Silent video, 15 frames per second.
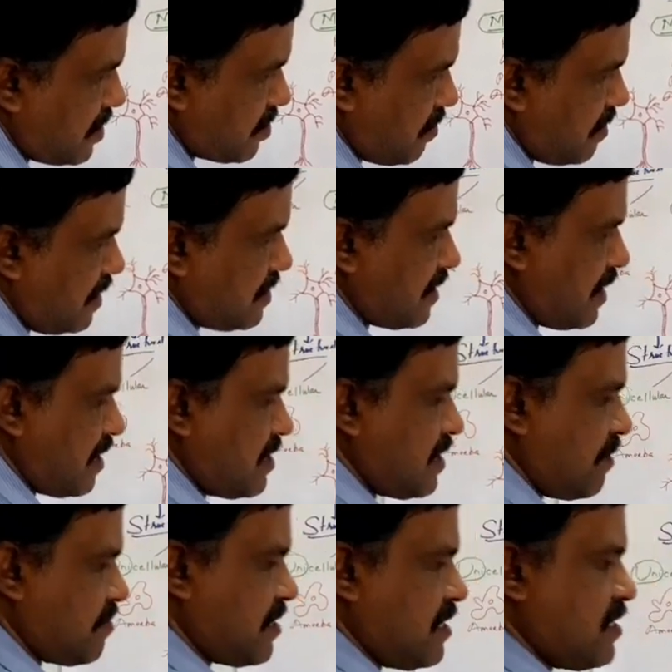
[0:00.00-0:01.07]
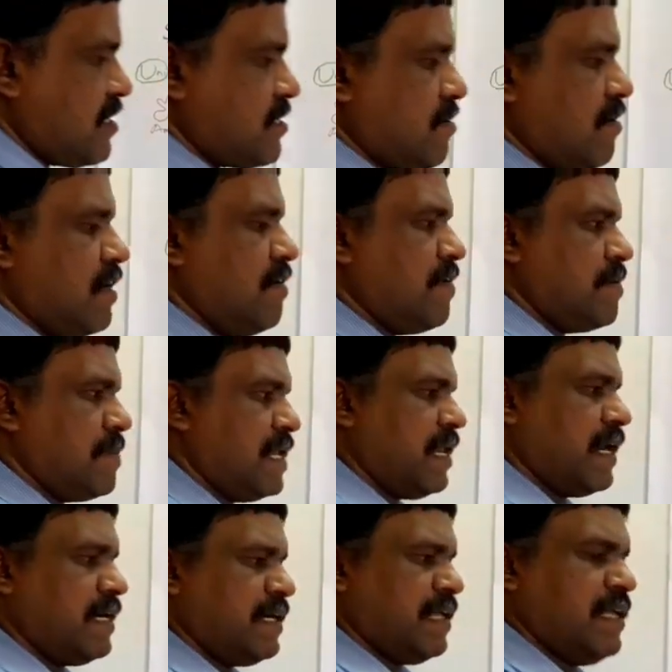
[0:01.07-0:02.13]
So only certain substances only will be
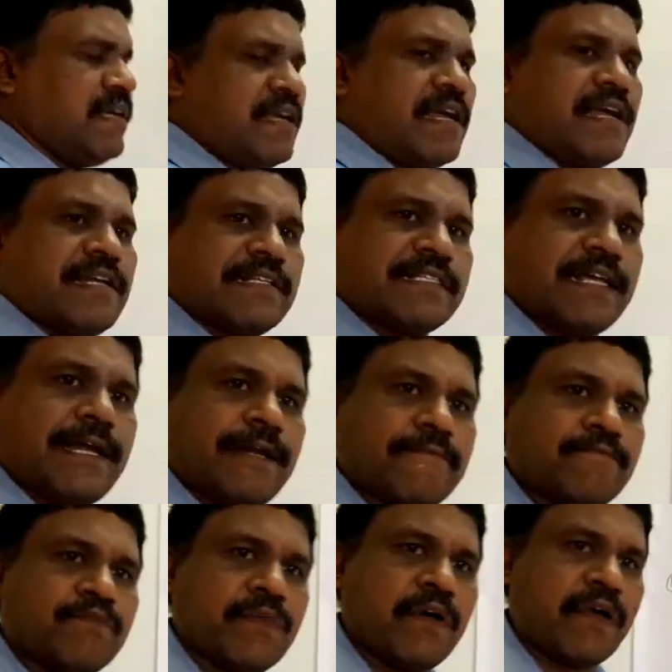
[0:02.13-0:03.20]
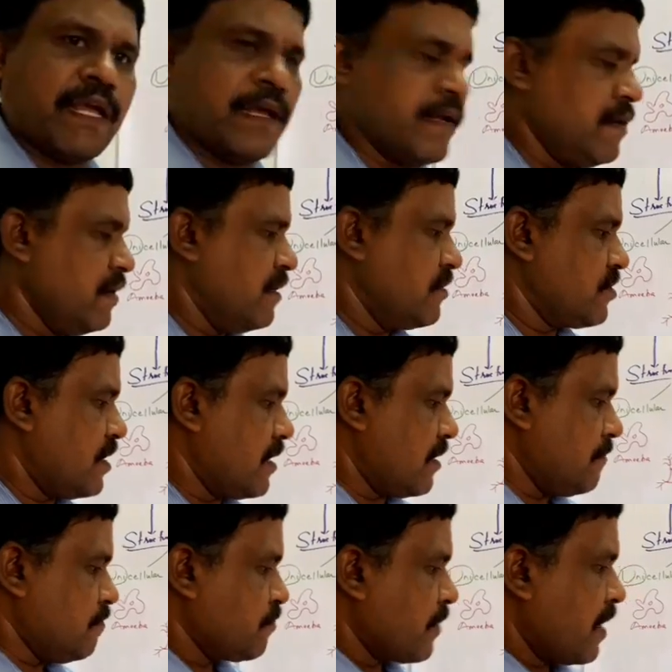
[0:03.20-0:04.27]
let inside. Okay,
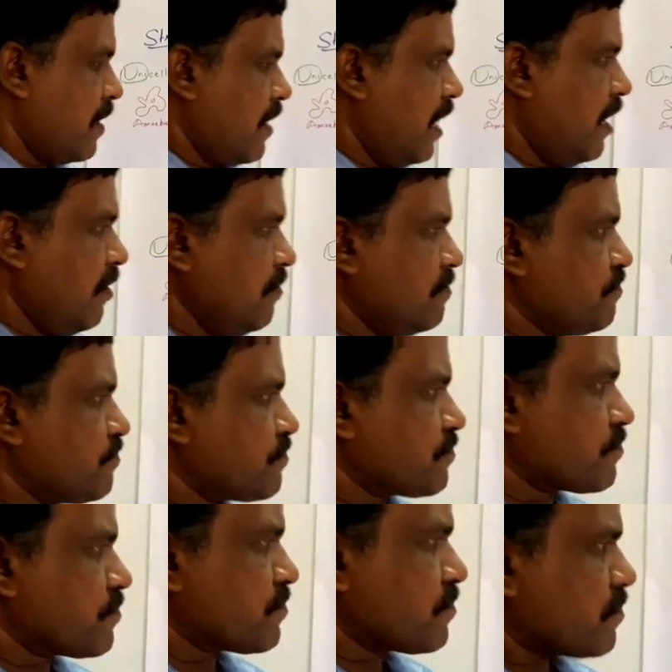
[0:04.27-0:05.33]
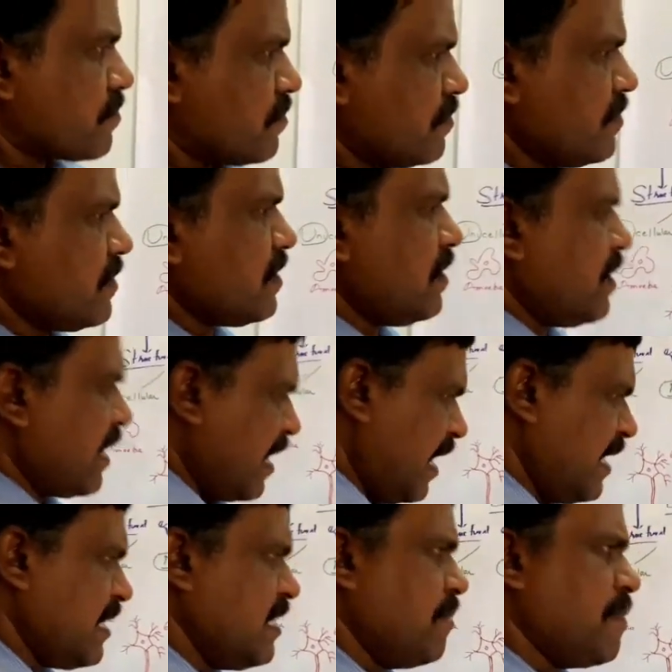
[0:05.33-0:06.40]
children. Now,
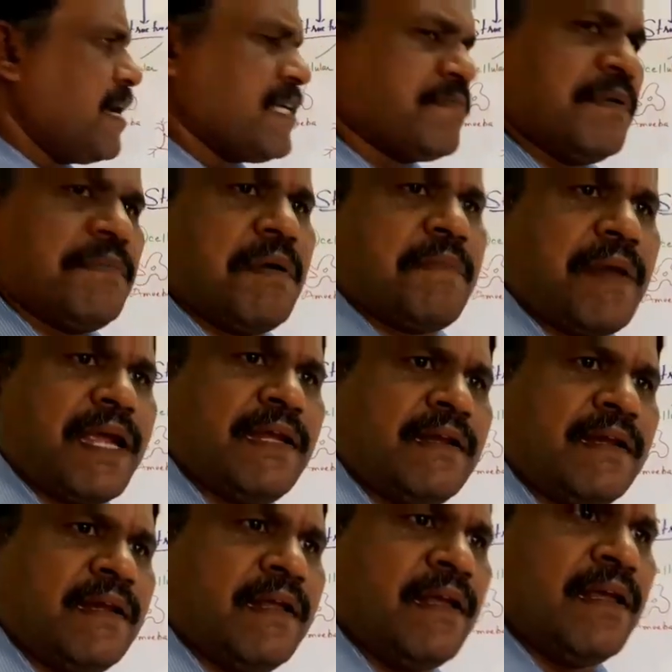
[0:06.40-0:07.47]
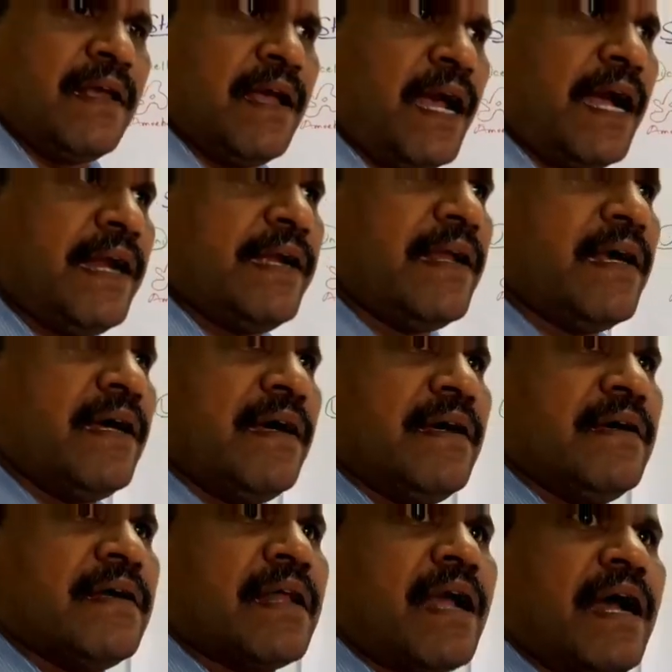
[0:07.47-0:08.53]
regarding the plasma membrane and
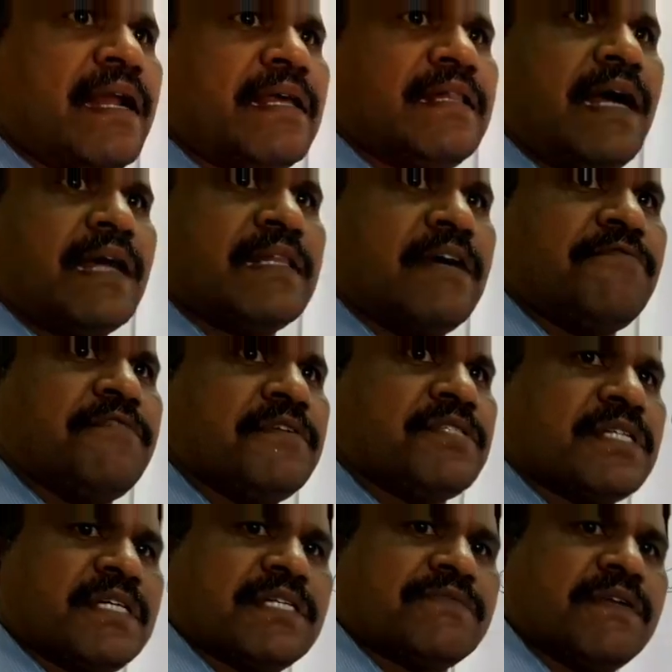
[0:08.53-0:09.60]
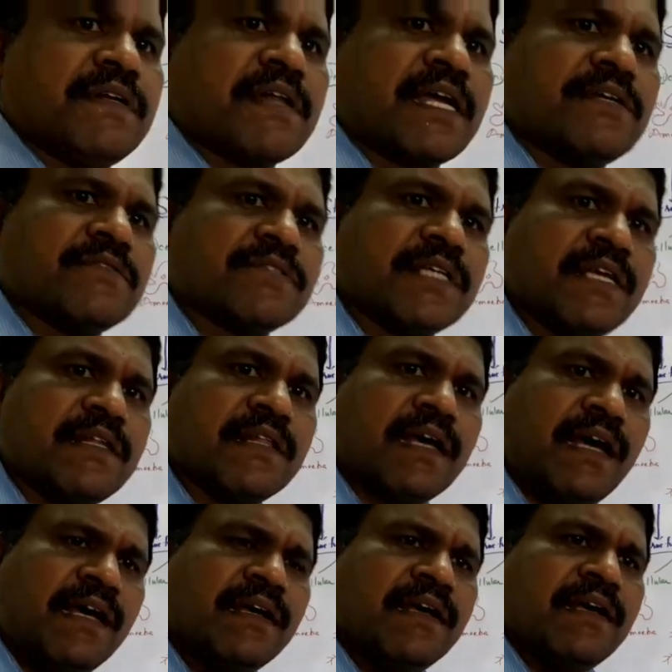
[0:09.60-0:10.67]
regarding the other features, we will try to see in
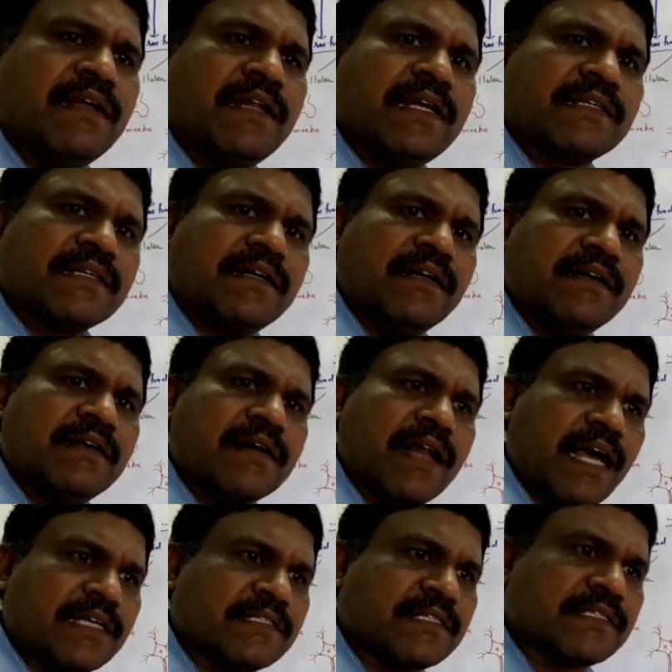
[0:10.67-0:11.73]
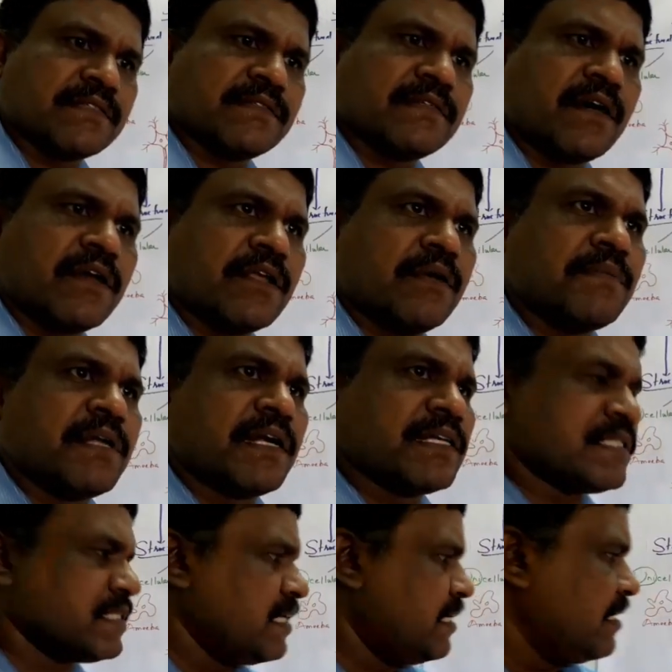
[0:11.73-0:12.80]
the later classes. Are you able to
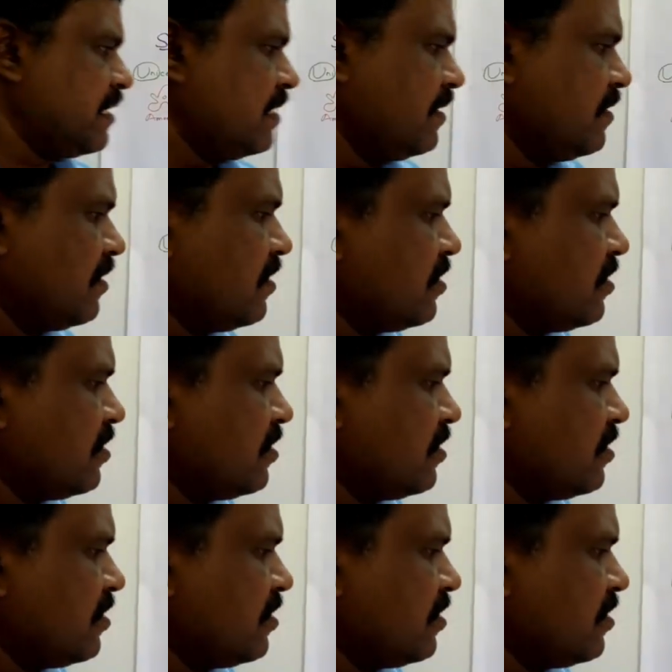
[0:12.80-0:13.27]
understand here?